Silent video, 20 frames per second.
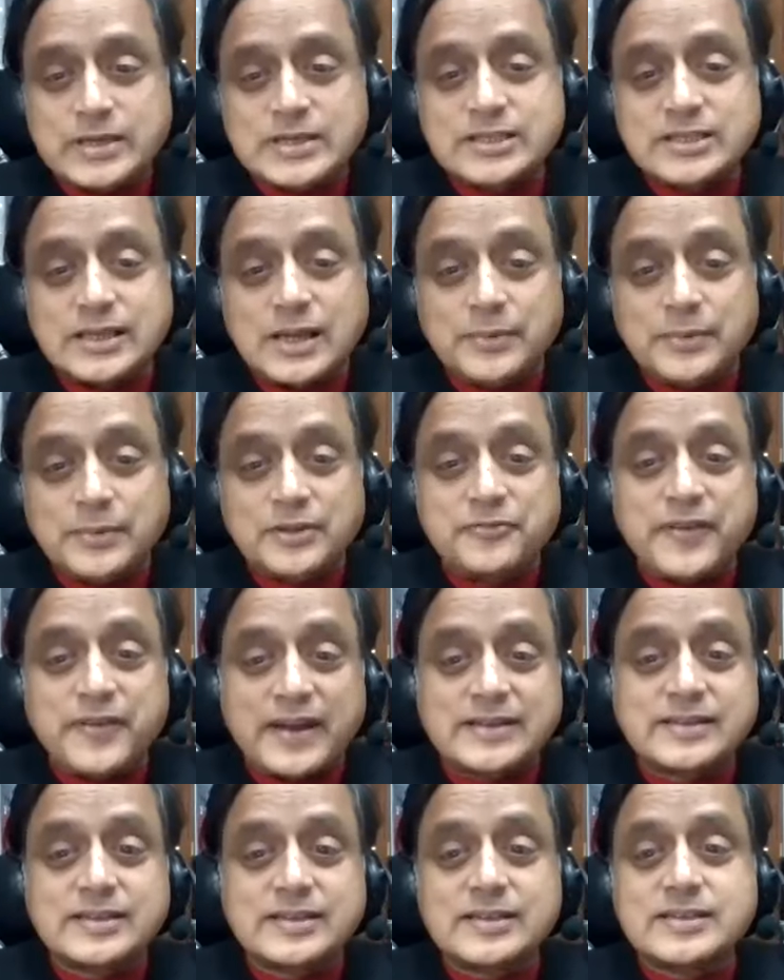question. I mean, the
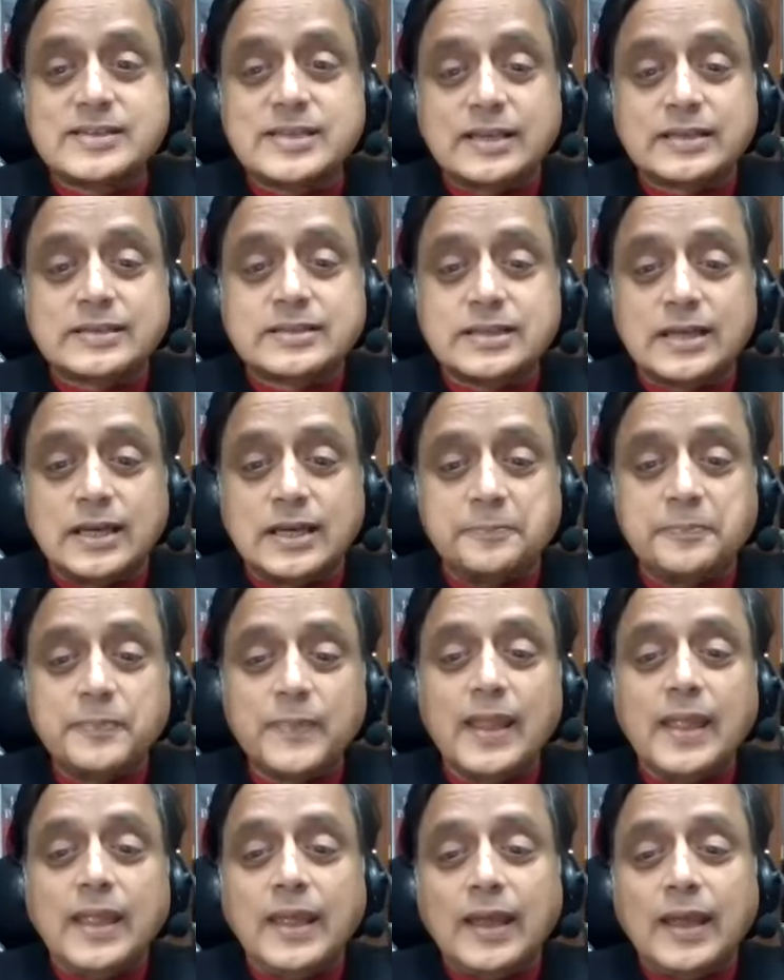fact is that
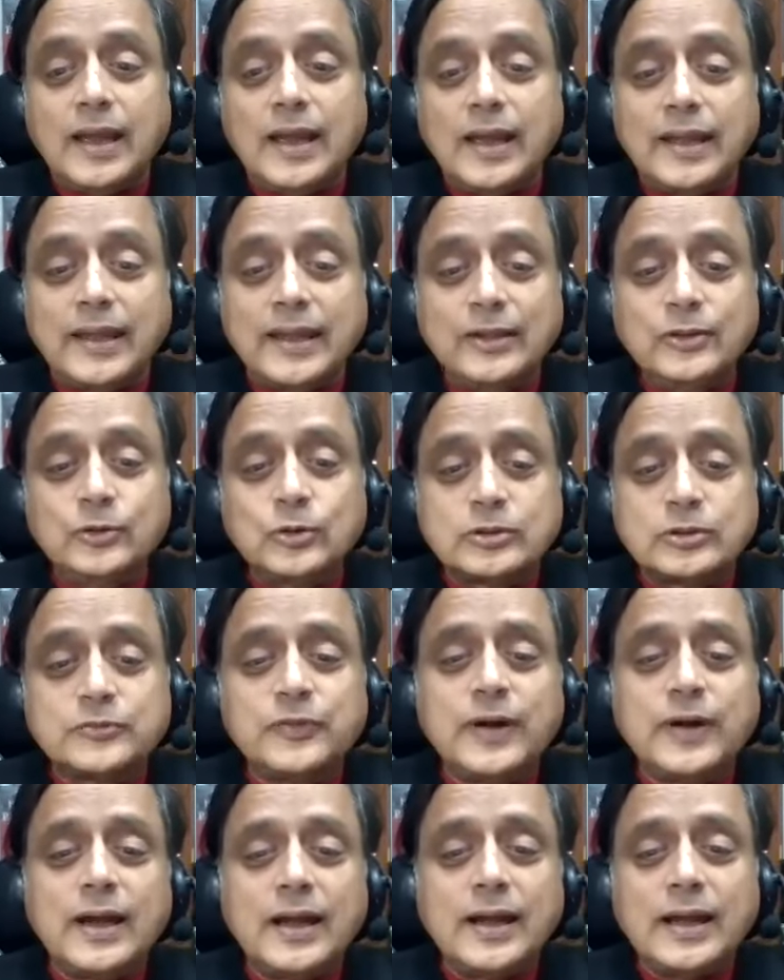
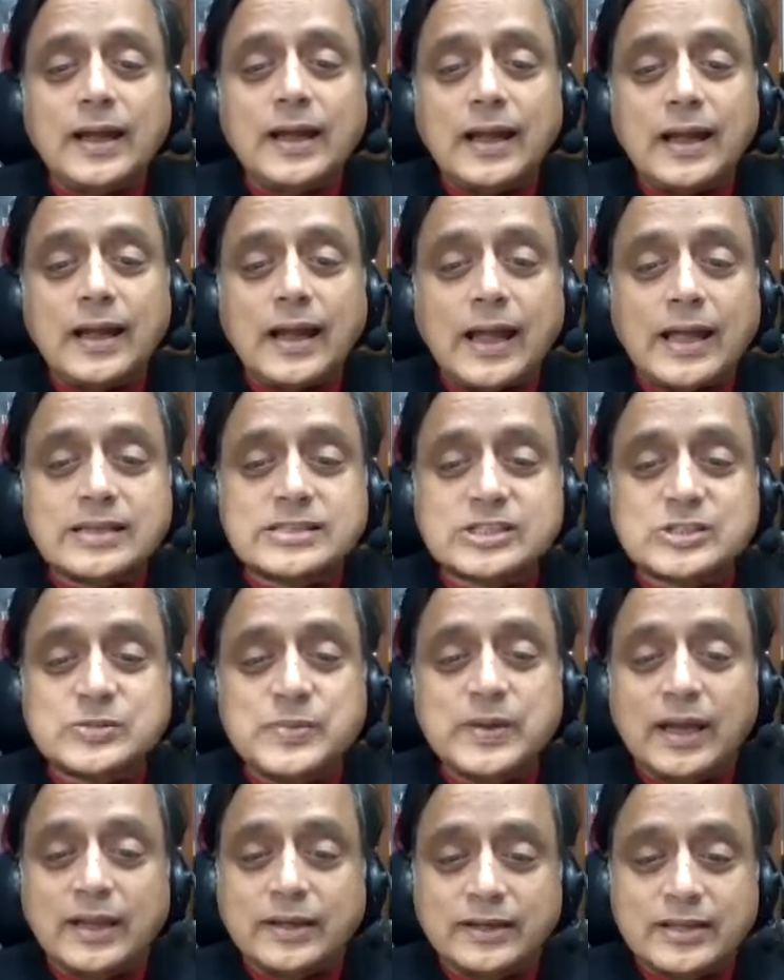Hindutva has to
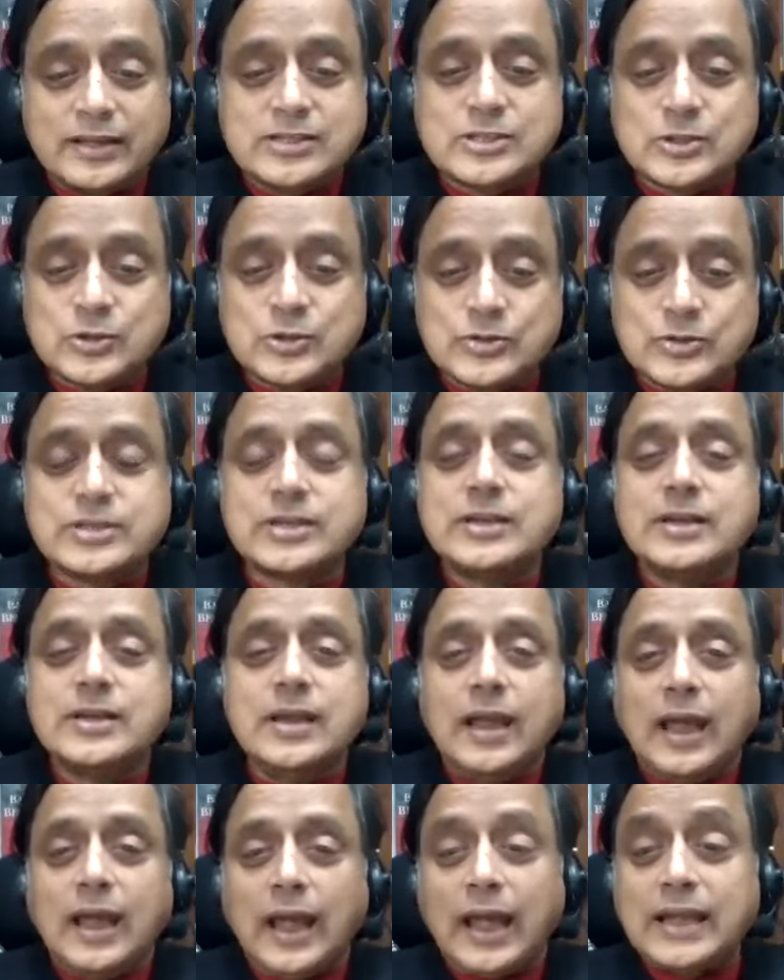be understood
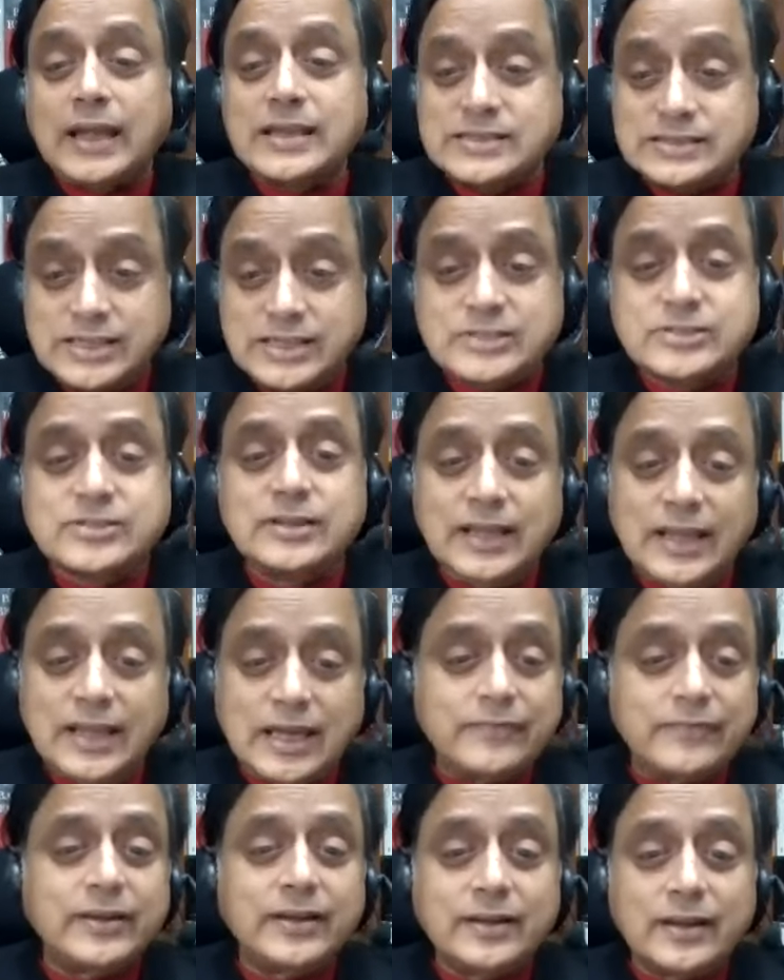as literally
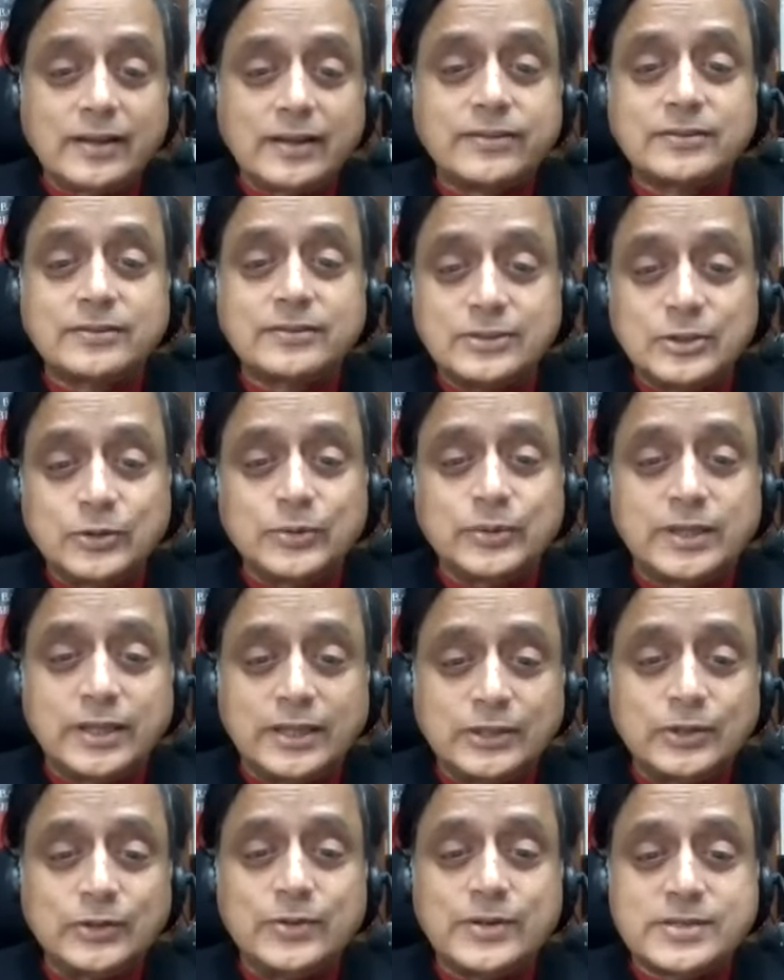having nothing to do with
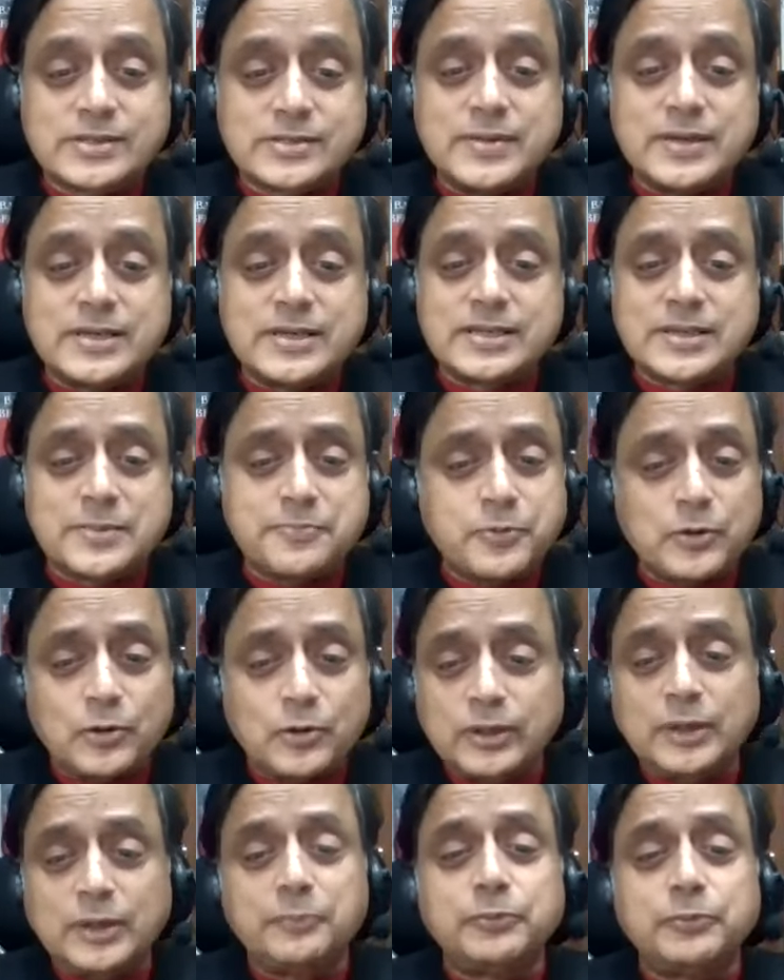Hinduism. It is a
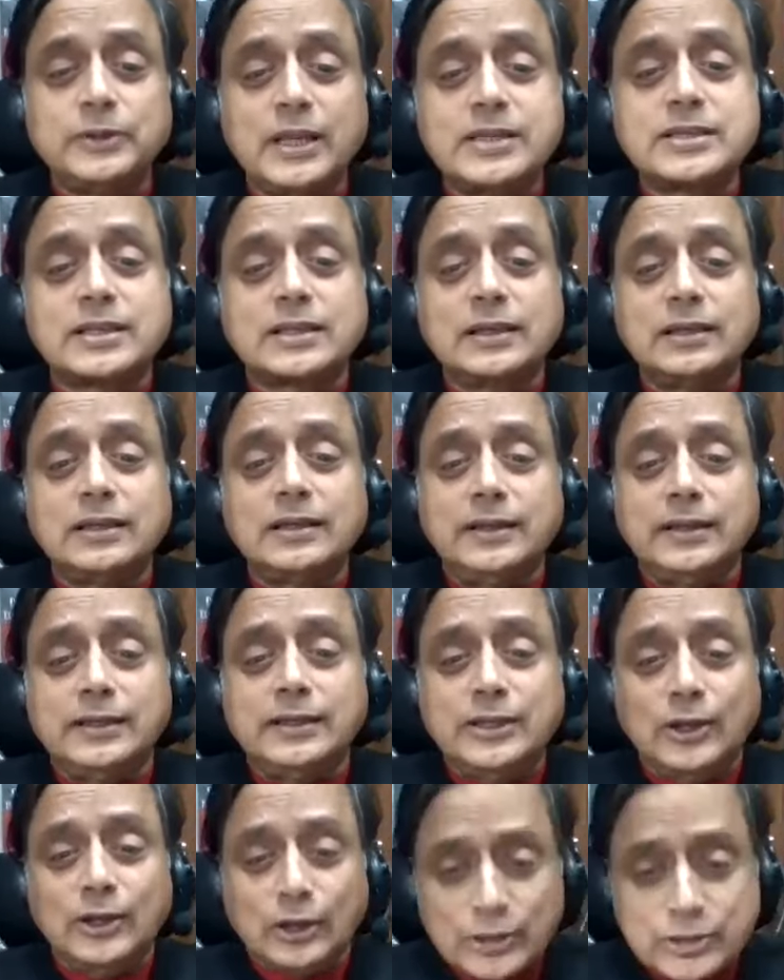purely political
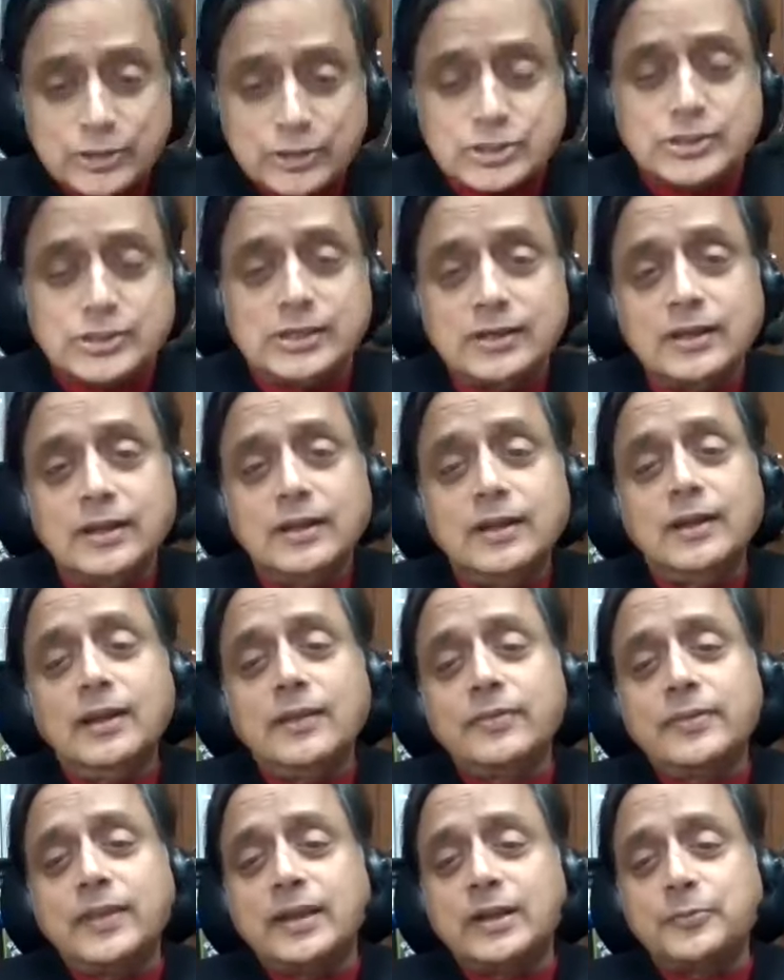ideology
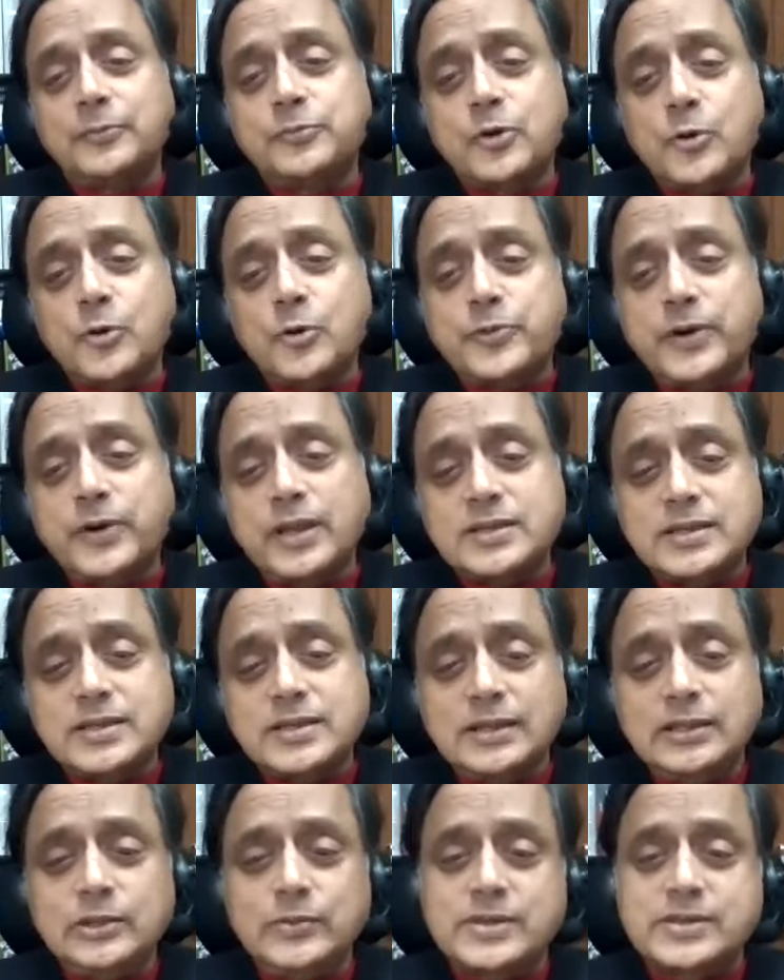that appropriates
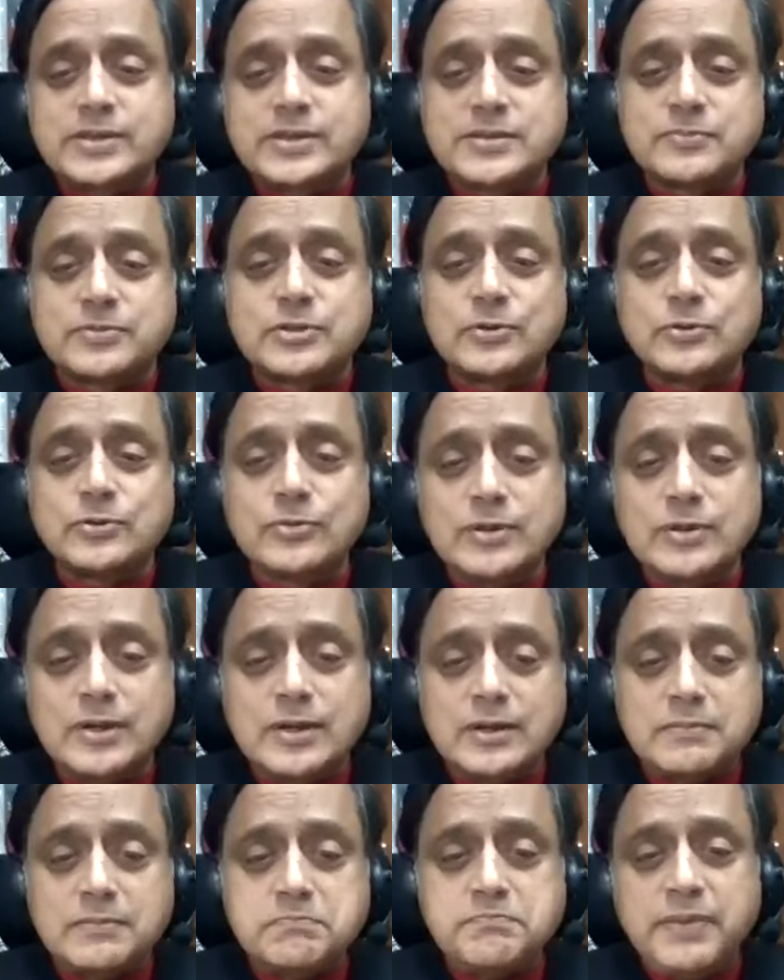Hinduism to
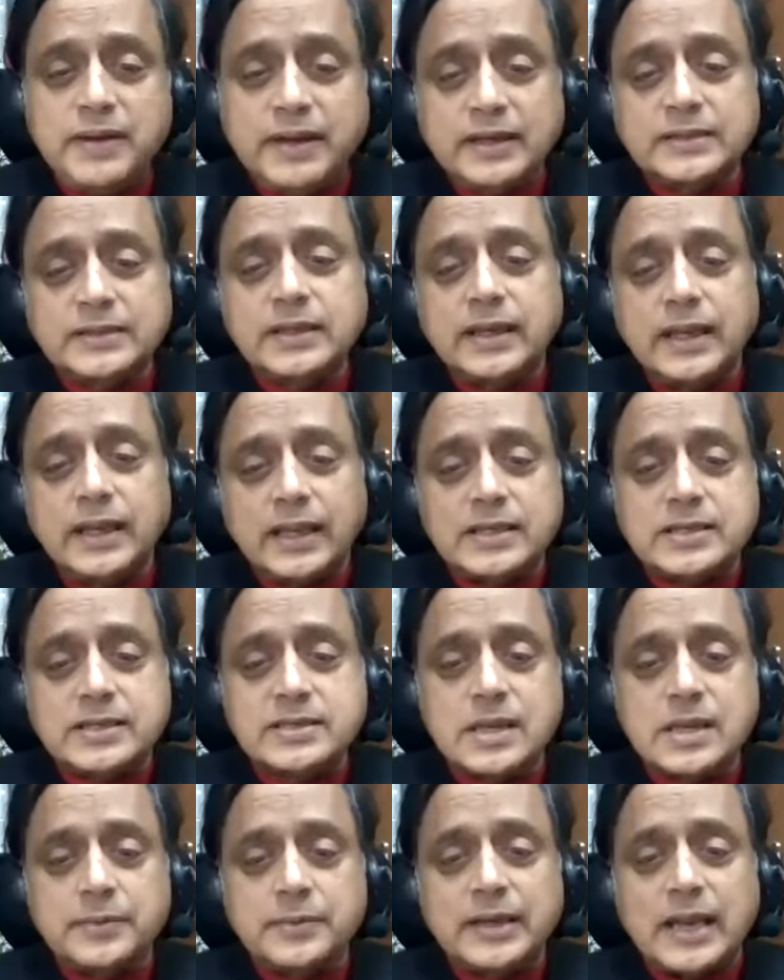bigoted
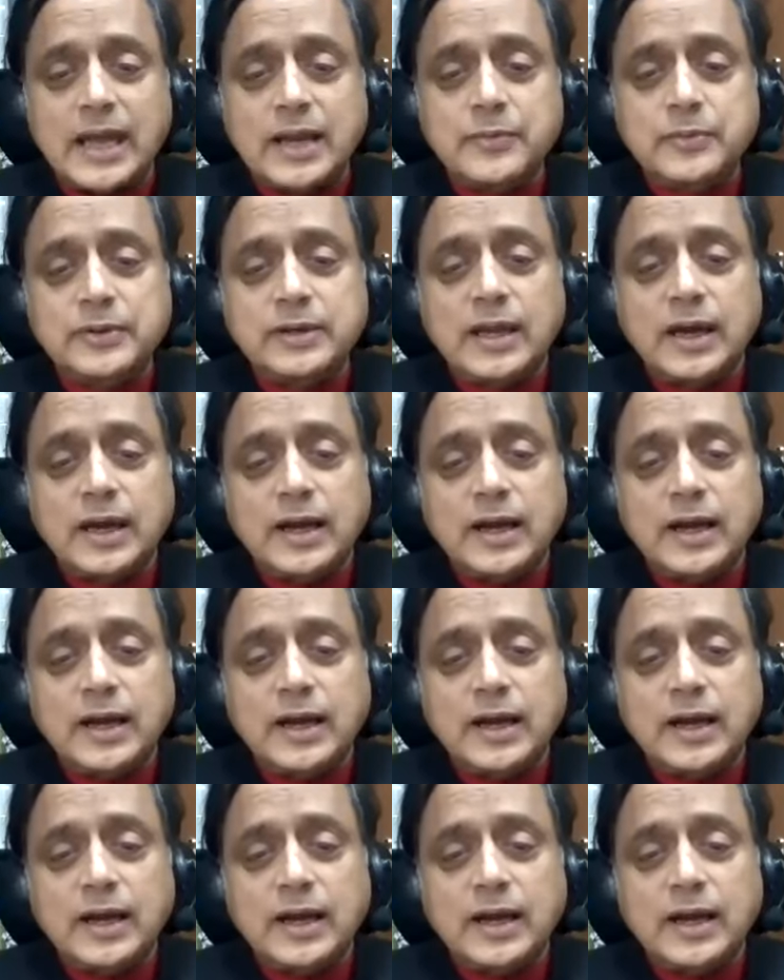ends. I mean, I would